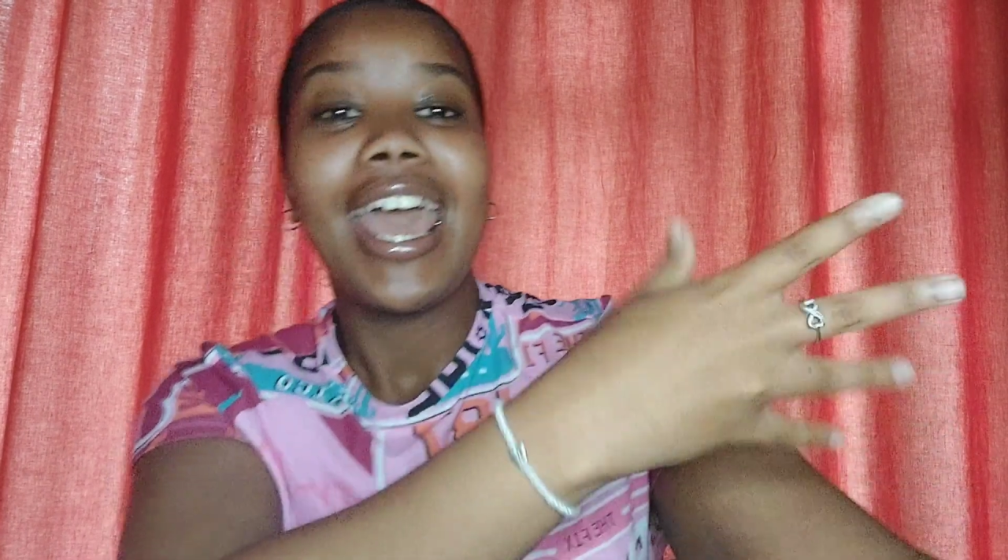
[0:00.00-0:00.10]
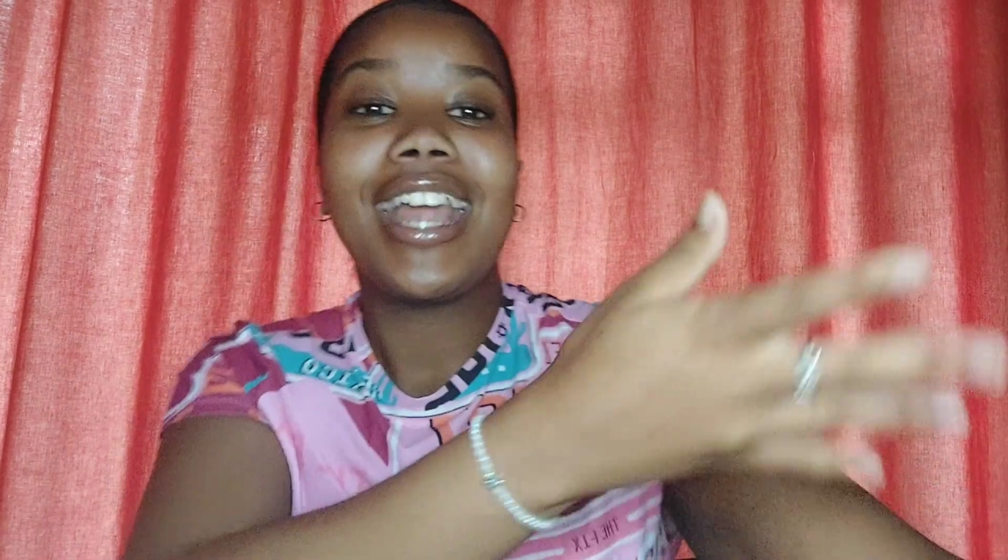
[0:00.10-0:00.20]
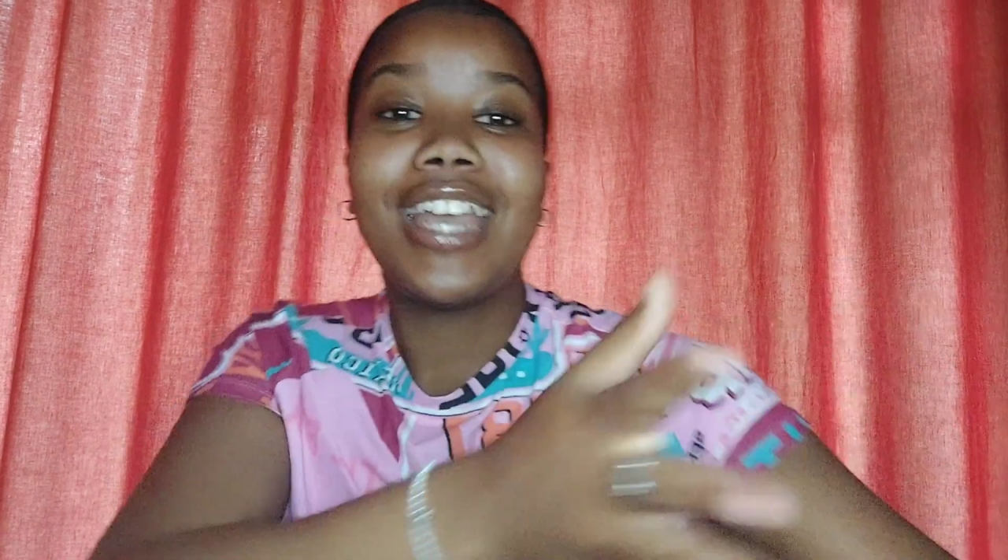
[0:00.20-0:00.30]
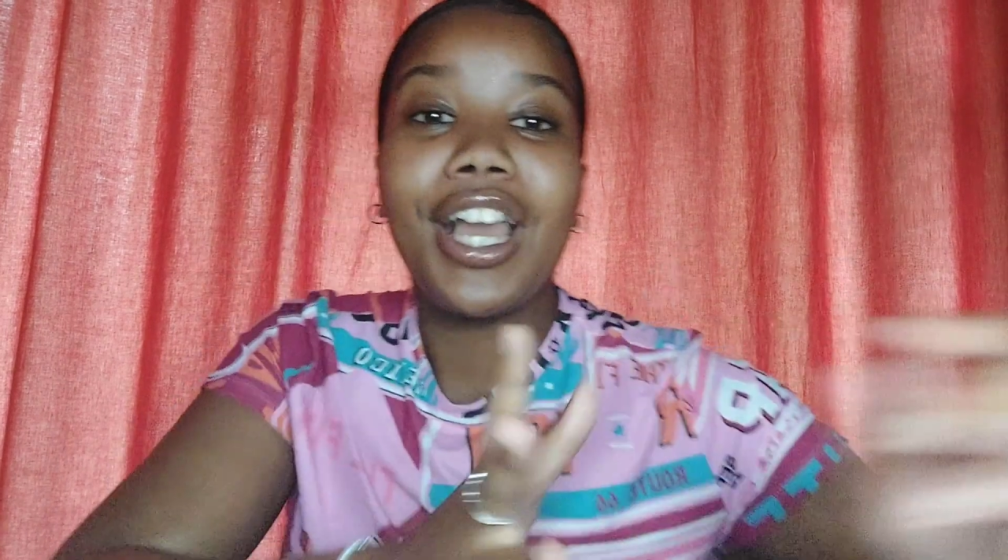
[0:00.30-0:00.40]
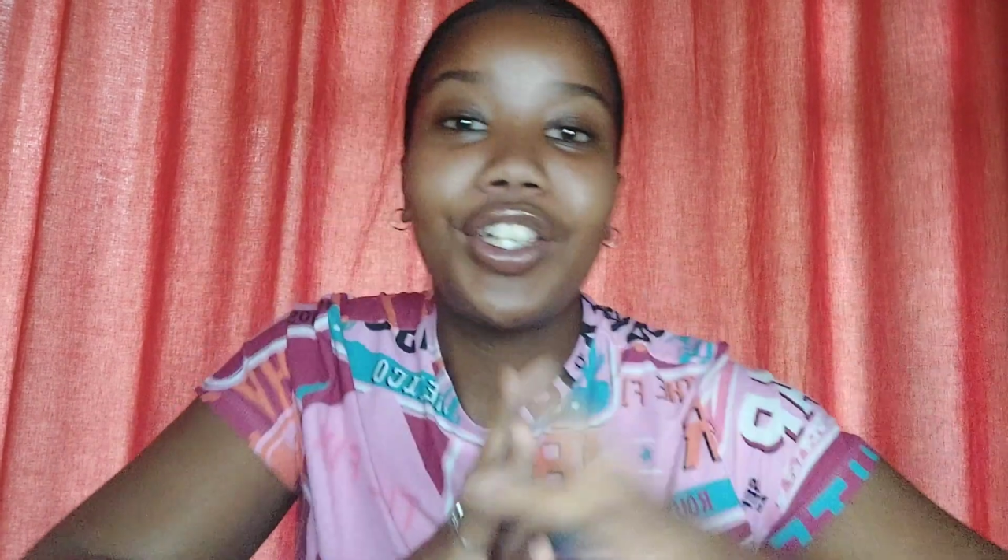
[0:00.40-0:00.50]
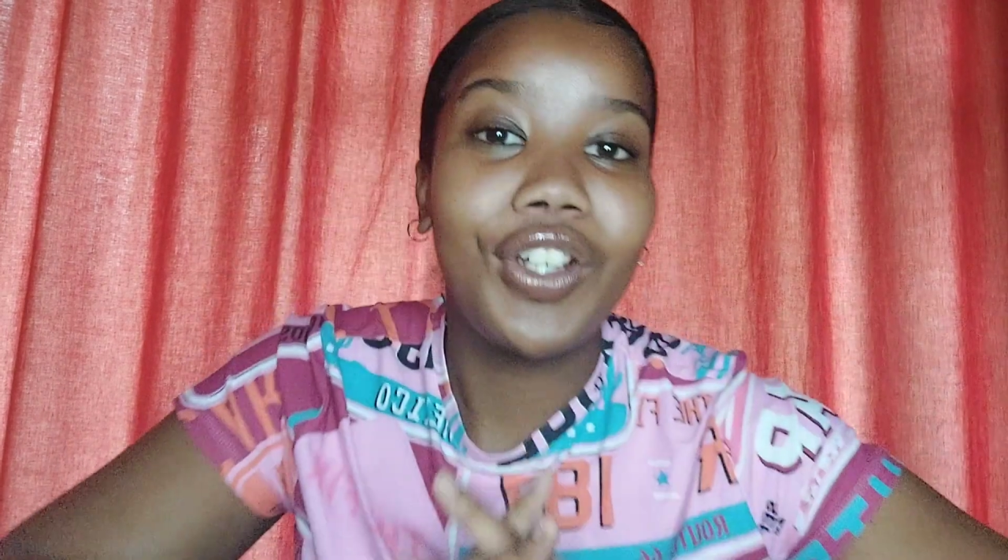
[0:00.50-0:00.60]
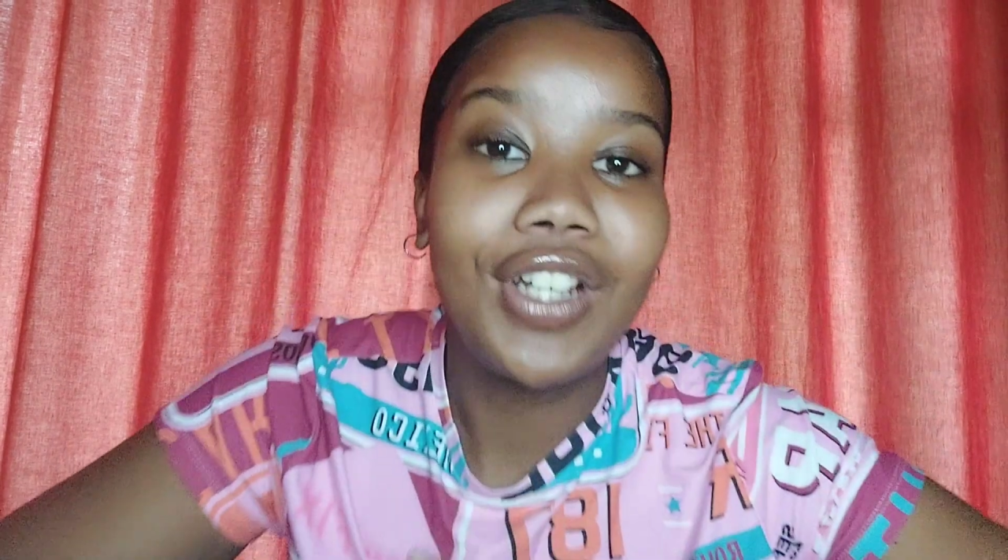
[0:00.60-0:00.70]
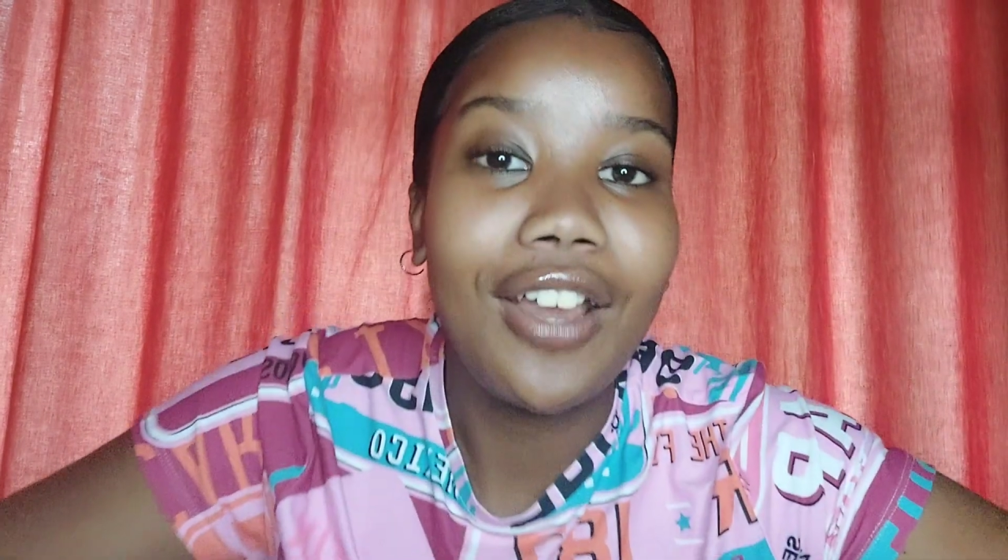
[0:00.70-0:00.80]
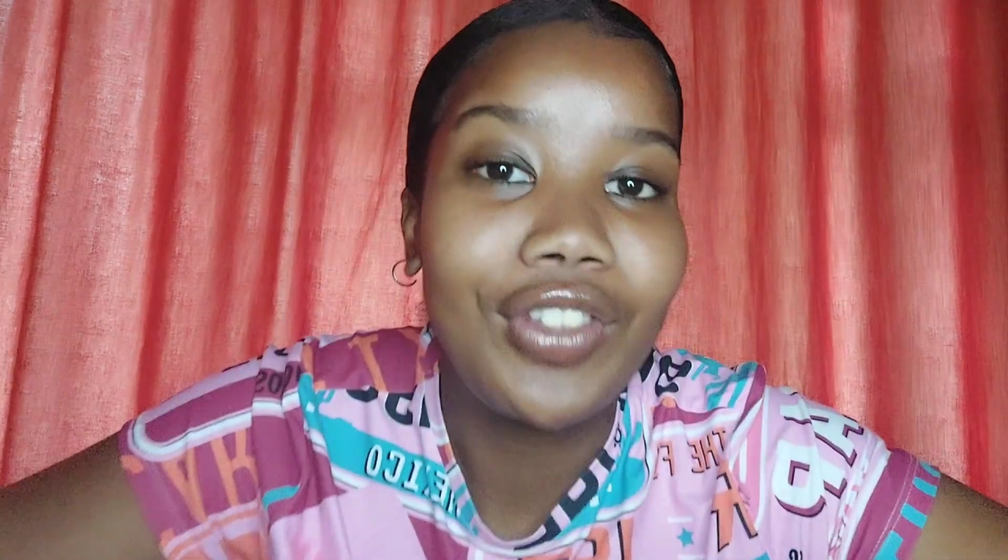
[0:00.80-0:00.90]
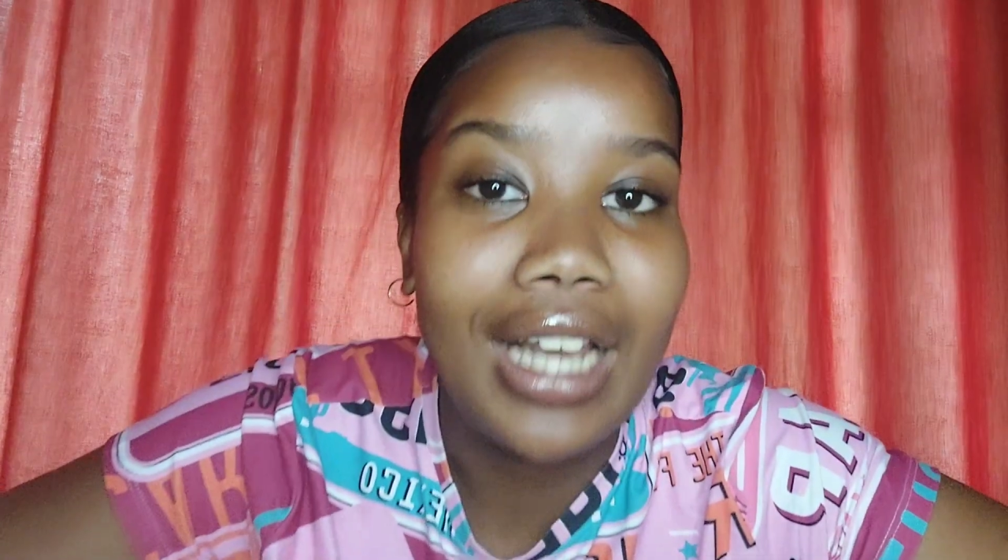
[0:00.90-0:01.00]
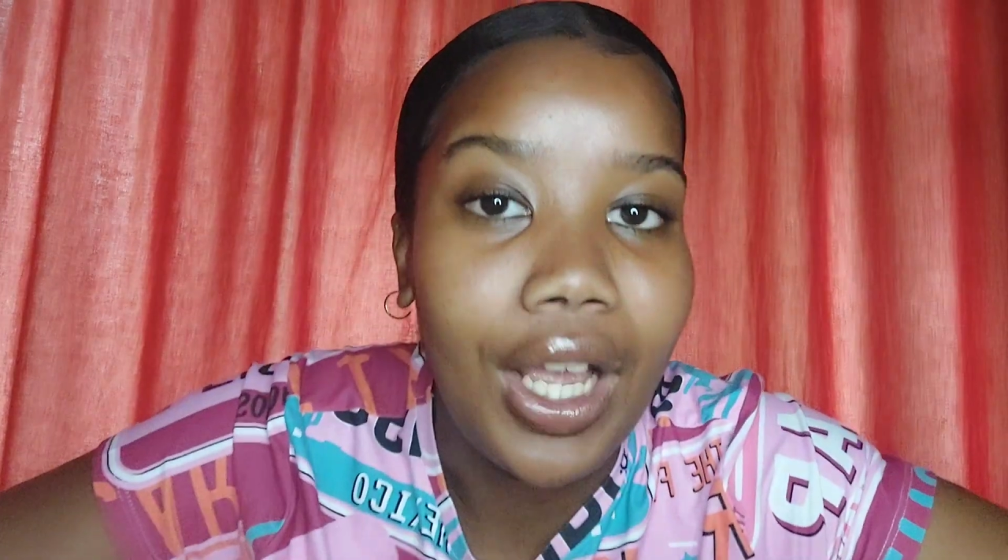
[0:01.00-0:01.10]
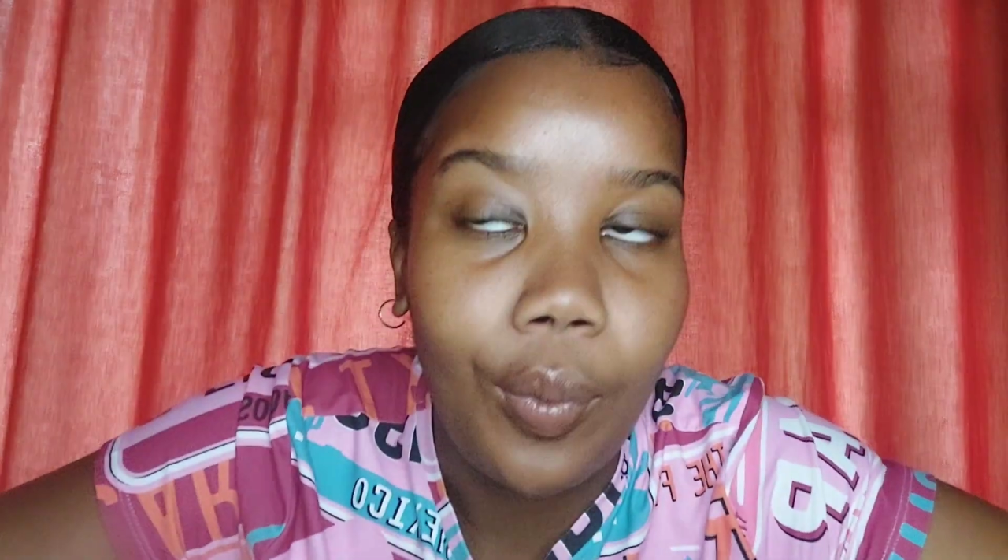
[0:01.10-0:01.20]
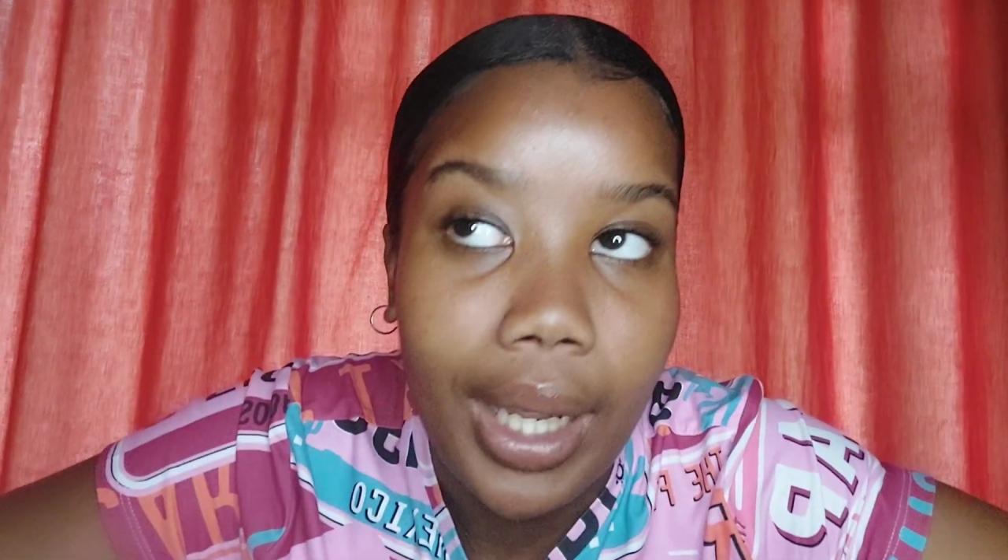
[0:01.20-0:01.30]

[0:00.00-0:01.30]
And now you don't have to like